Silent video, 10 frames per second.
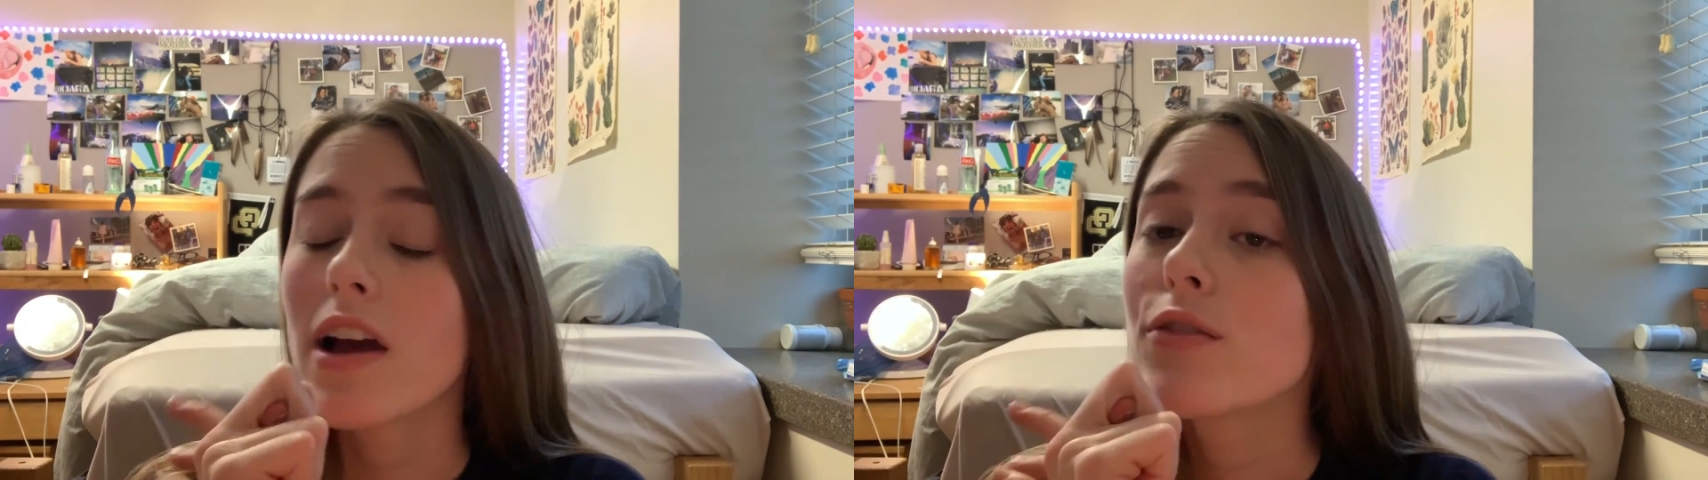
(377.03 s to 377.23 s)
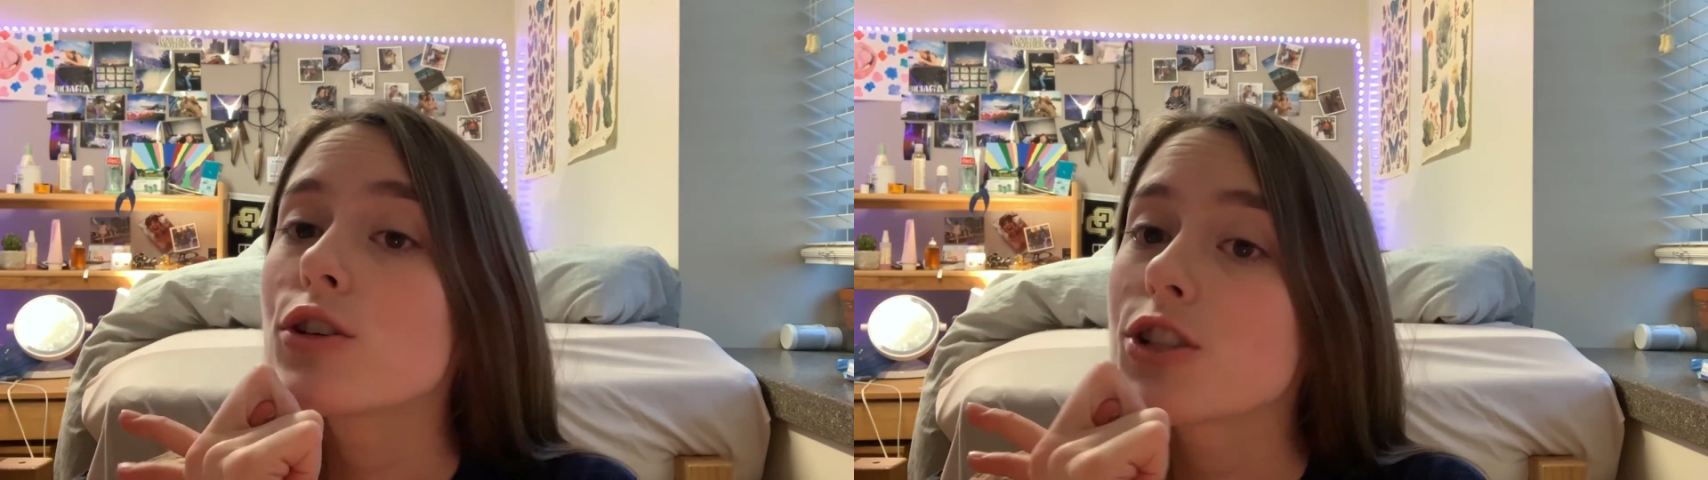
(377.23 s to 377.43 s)

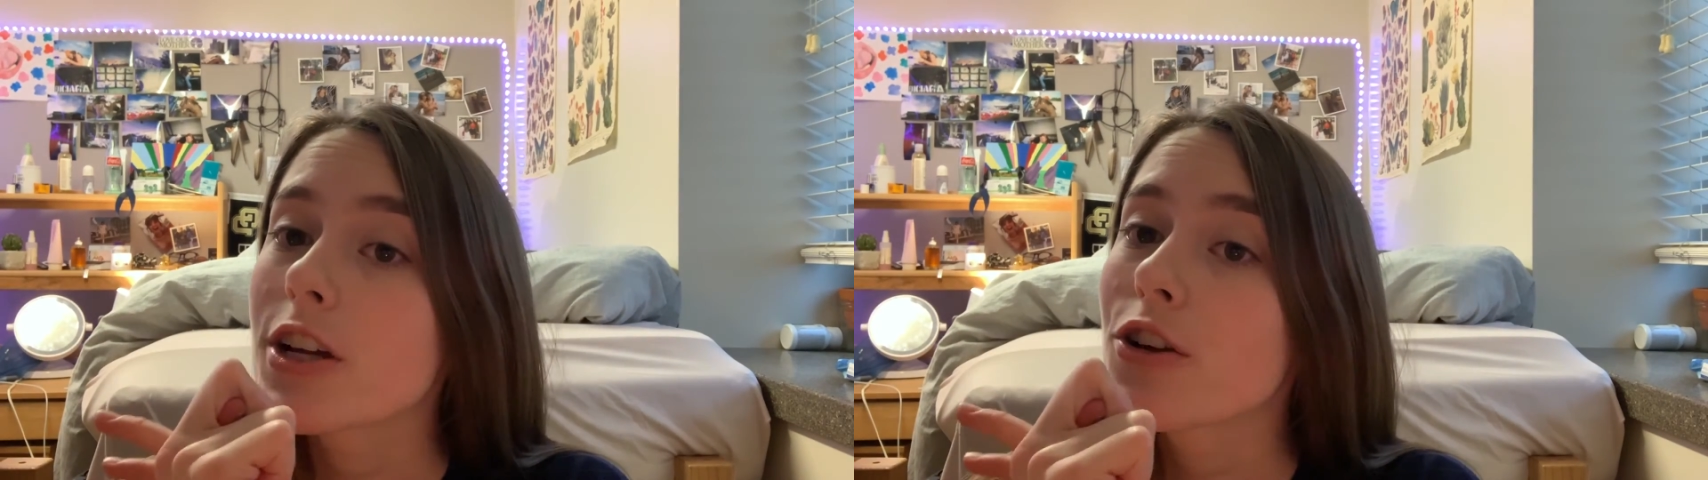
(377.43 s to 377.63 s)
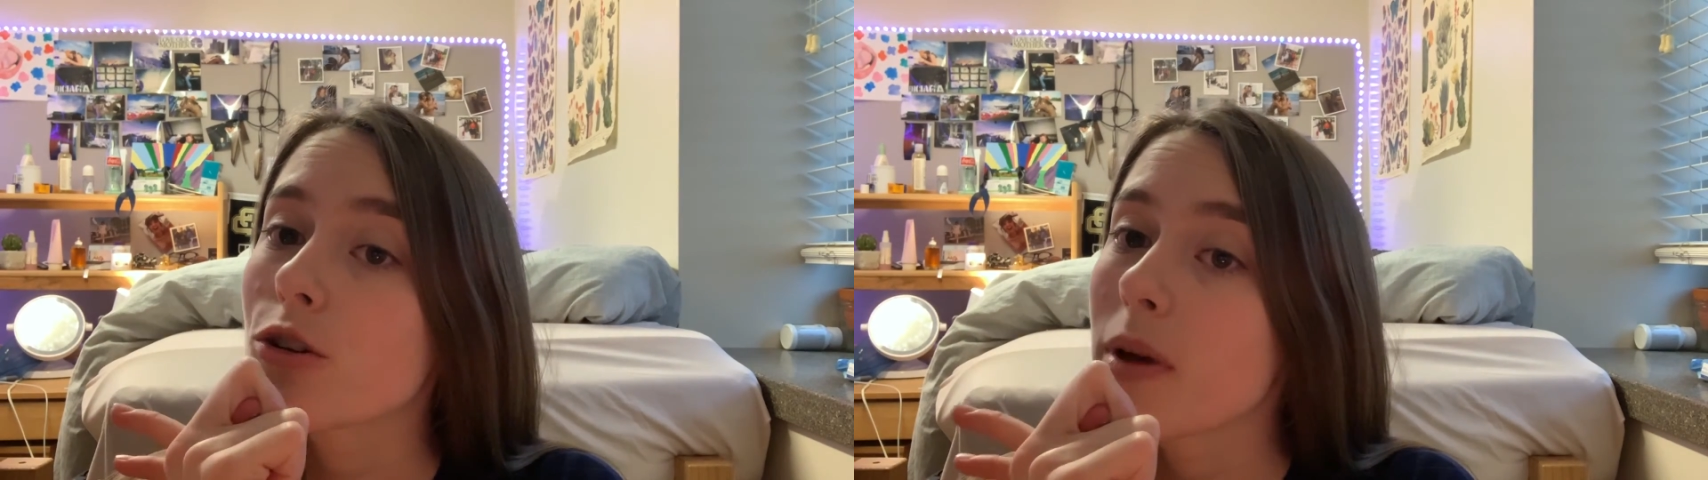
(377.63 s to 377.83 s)
ever
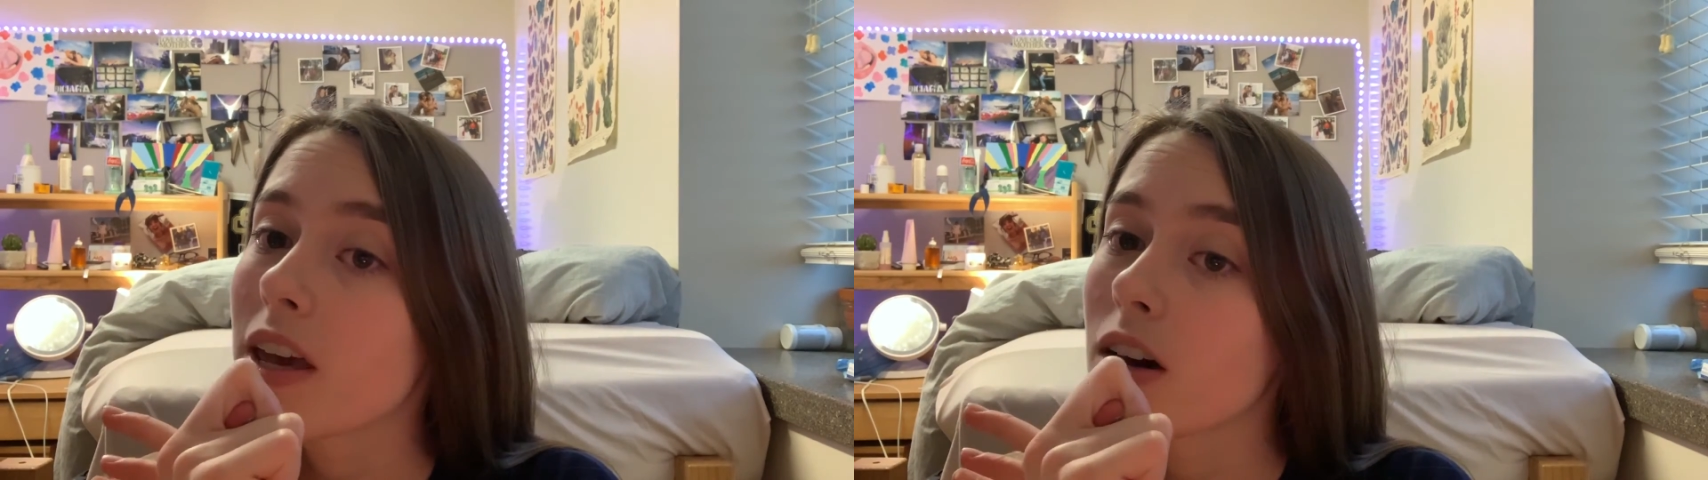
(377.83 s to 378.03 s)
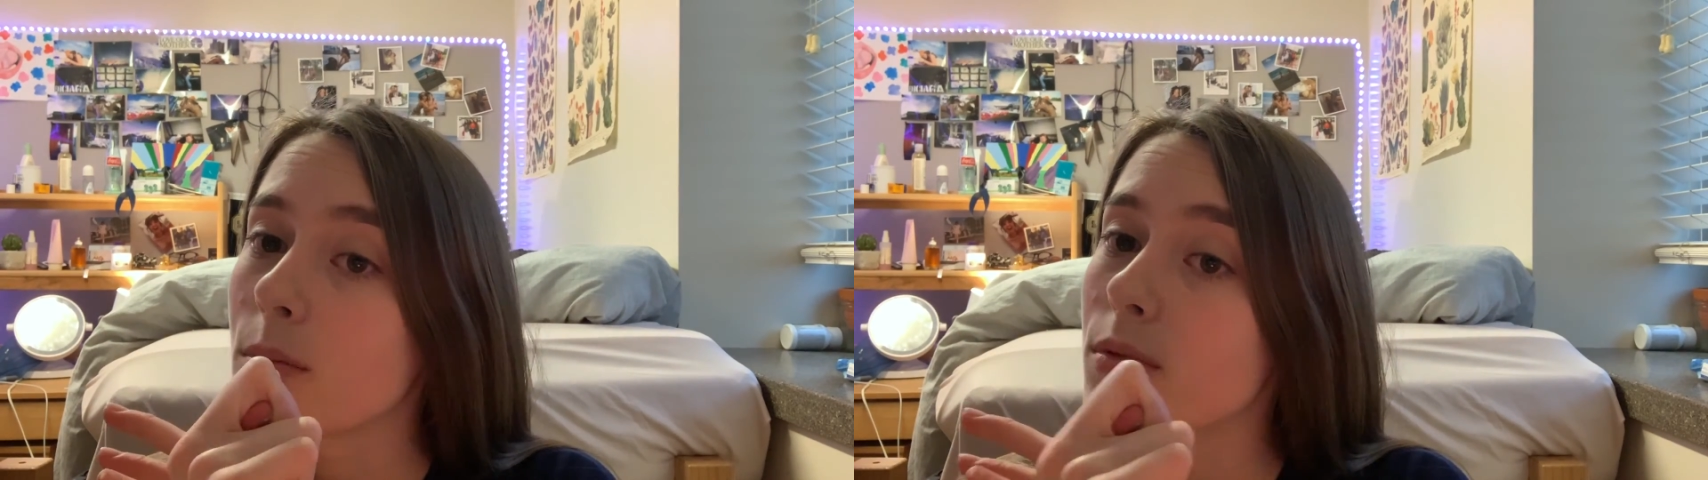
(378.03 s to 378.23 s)
share your
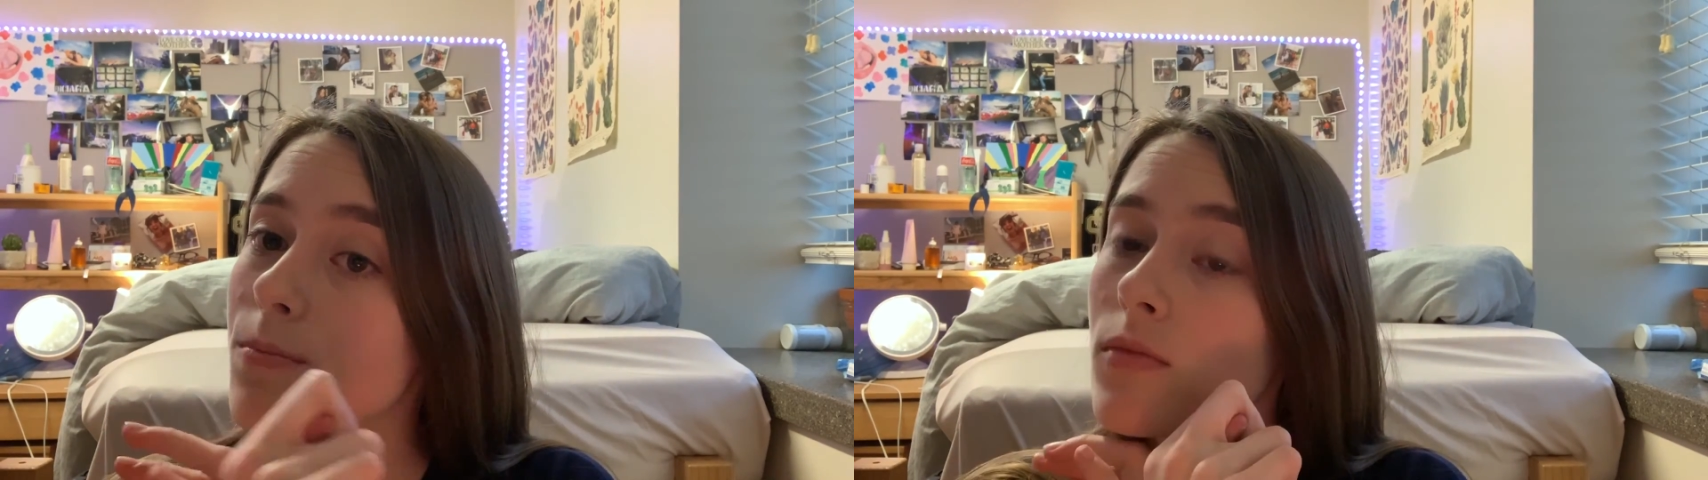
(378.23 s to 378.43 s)
makeup